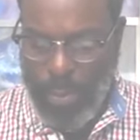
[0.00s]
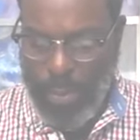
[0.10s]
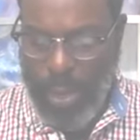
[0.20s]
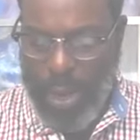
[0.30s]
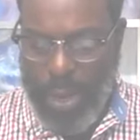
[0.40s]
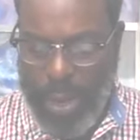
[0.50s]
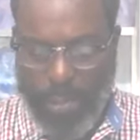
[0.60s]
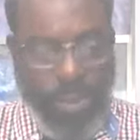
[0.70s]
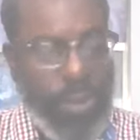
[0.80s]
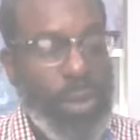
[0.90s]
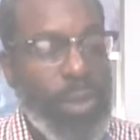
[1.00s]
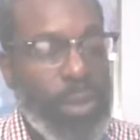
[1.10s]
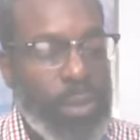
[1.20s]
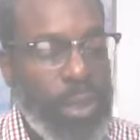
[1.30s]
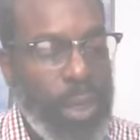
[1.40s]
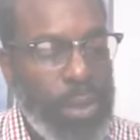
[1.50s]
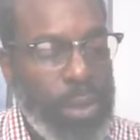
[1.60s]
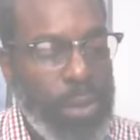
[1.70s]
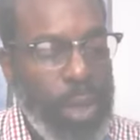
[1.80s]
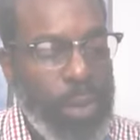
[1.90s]
And I'm going to tell you
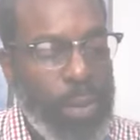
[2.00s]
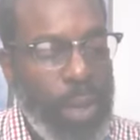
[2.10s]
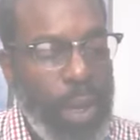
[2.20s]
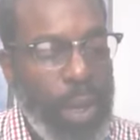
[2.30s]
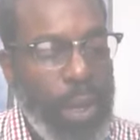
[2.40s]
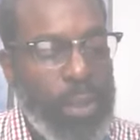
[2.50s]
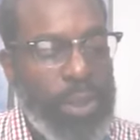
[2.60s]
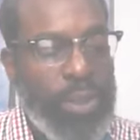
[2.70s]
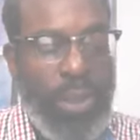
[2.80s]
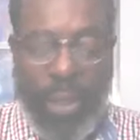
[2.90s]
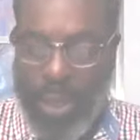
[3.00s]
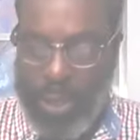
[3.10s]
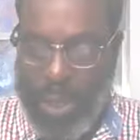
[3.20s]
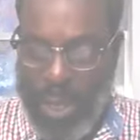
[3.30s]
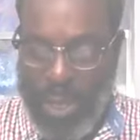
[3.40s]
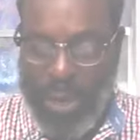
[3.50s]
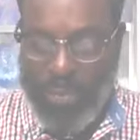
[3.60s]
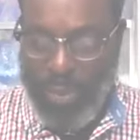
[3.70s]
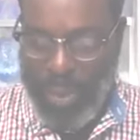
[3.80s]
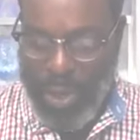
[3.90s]
that uh, Sister Leontine, I'm
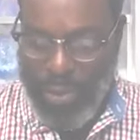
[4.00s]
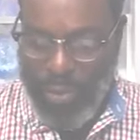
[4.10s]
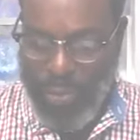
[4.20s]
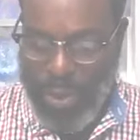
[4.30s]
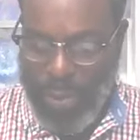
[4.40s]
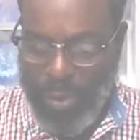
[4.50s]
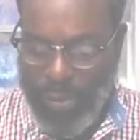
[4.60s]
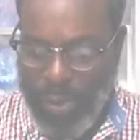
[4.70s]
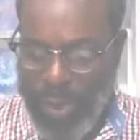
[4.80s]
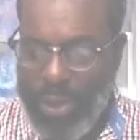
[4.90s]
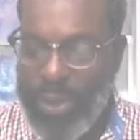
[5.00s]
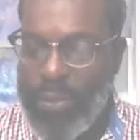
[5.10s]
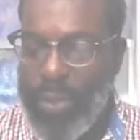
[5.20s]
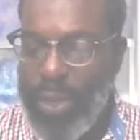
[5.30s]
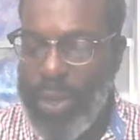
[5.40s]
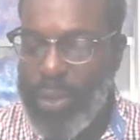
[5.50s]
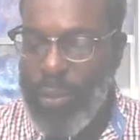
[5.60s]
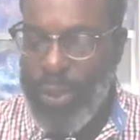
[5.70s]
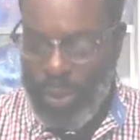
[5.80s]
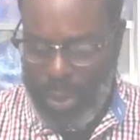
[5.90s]
so glad you, uh, Minister Leontine, so glad you're
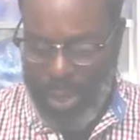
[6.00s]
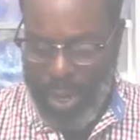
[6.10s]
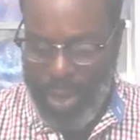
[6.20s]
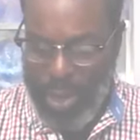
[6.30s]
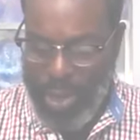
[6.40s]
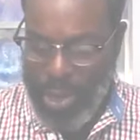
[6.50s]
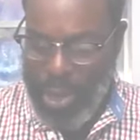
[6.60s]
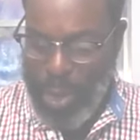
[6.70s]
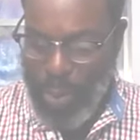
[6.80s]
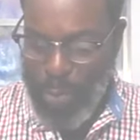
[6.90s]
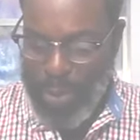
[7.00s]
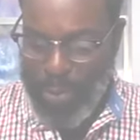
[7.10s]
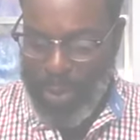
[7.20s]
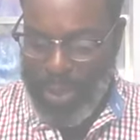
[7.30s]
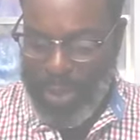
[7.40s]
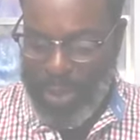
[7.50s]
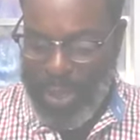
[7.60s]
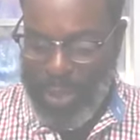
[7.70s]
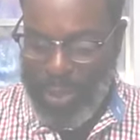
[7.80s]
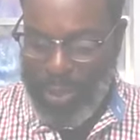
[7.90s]
with us tonight. You remember us
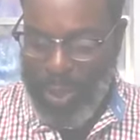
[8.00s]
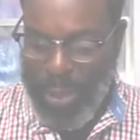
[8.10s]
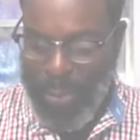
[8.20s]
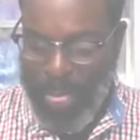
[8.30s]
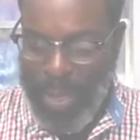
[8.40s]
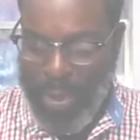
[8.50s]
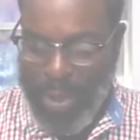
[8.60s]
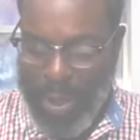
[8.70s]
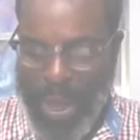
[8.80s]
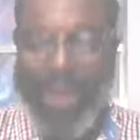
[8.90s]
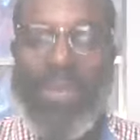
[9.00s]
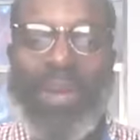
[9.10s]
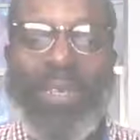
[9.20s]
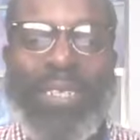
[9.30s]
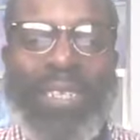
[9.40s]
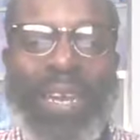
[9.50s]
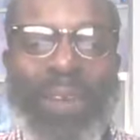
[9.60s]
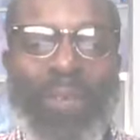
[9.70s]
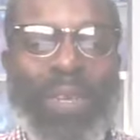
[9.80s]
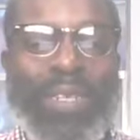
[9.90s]
singing this song. Uh, I'm not going to sing it
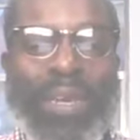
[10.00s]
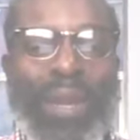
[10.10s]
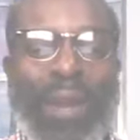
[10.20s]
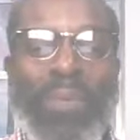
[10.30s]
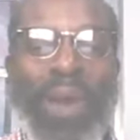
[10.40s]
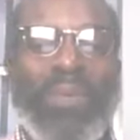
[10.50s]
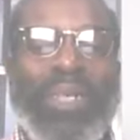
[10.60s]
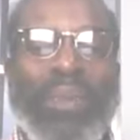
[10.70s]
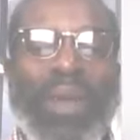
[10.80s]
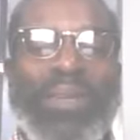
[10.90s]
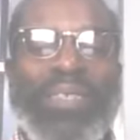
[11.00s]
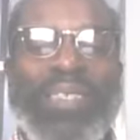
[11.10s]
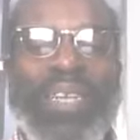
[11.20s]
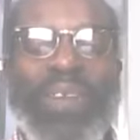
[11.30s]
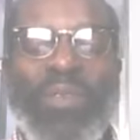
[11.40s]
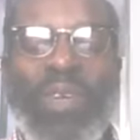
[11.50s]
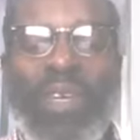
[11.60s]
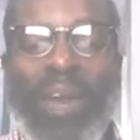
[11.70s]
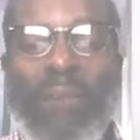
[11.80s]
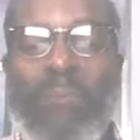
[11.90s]
for you tonight. I promise you, I'm not going to sing it for you
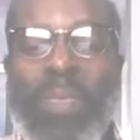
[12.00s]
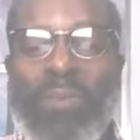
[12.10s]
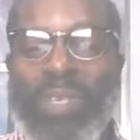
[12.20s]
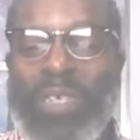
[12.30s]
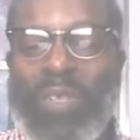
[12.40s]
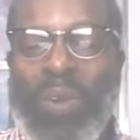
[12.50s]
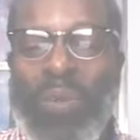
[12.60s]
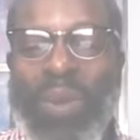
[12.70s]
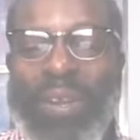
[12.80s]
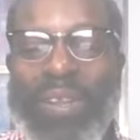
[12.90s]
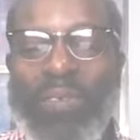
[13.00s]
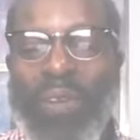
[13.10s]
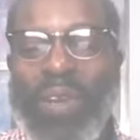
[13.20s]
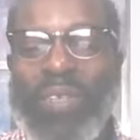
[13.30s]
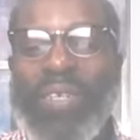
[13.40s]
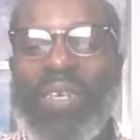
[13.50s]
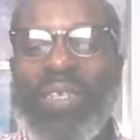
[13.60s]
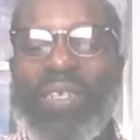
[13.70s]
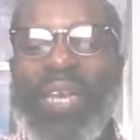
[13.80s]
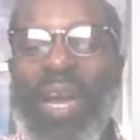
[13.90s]
tonight. We're just going to read this verse
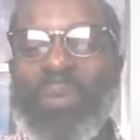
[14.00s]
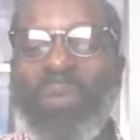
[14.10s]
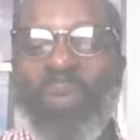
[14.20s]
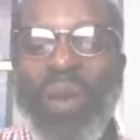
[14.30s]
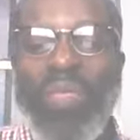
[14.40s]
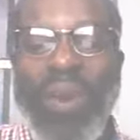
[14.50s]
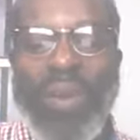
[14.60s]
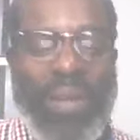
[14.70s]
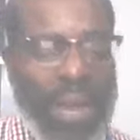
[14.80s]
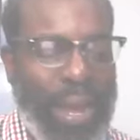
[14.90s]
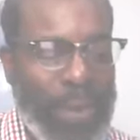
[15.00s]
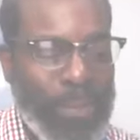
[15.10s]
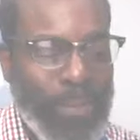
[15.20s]
Psalms 139,